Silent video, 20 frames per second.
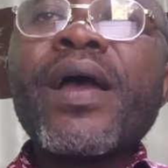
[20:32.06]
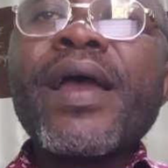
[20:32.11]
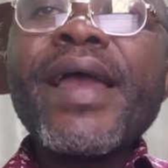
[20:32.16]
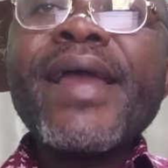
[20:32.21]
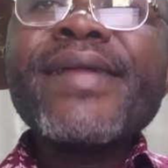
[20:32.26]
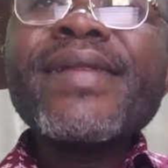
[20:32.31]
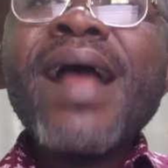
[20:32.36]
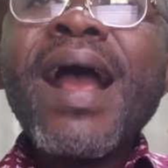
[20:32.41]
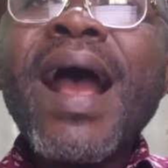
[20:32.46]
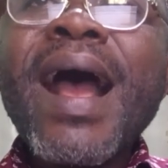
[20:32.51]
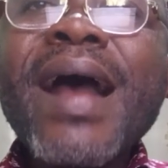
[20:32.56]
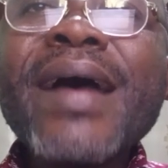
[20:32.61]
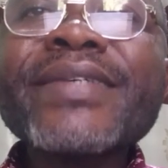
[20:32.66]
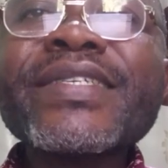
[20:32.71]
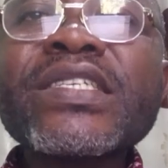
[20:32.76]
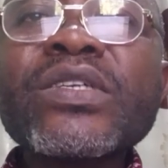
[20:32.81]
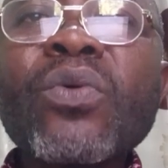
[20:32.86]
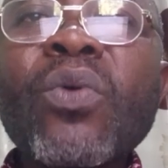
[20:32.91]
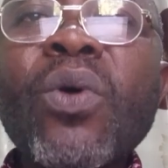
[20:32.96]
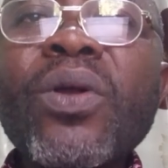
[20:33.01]

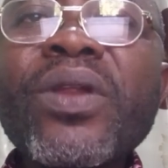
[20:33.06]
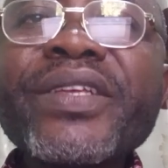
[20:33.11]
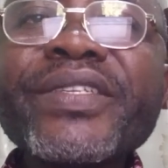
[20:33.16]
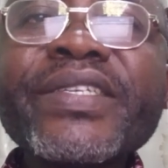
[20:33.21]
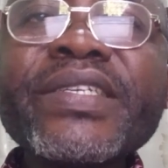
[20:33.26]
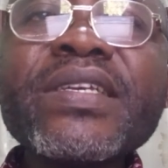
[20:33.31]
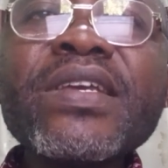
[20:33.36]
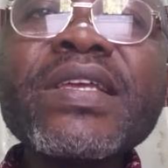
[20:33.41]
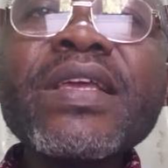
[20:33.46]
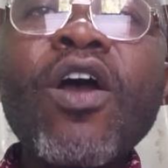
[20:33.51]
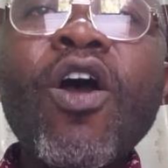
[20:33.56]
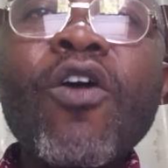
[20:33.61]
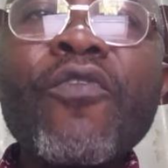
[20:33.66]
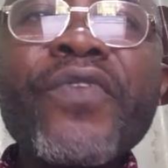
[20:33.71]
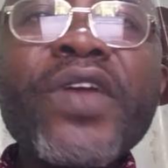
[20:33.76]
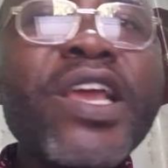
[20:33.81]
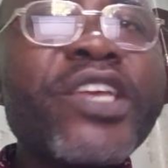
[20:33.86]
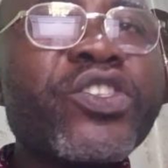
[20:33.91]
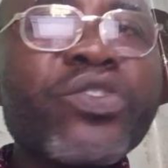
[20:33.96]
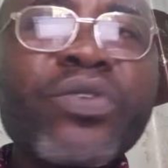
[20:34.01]
Enhance quality
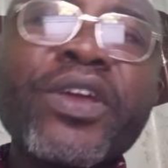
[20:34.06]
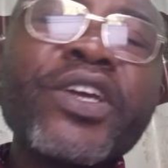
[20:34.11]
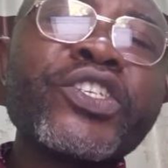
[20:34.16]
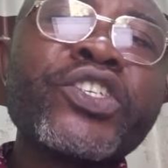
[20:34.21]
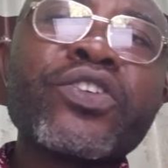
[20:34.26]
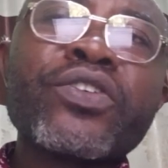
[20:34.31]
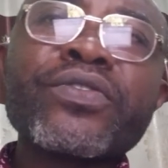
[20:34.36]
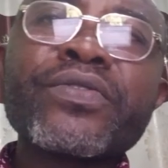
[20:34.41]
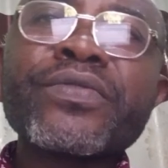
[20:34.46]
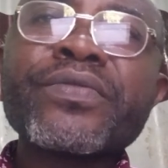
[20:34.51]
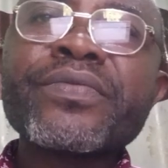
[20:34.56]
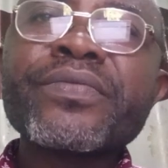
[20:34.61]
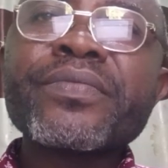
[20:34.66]
of education.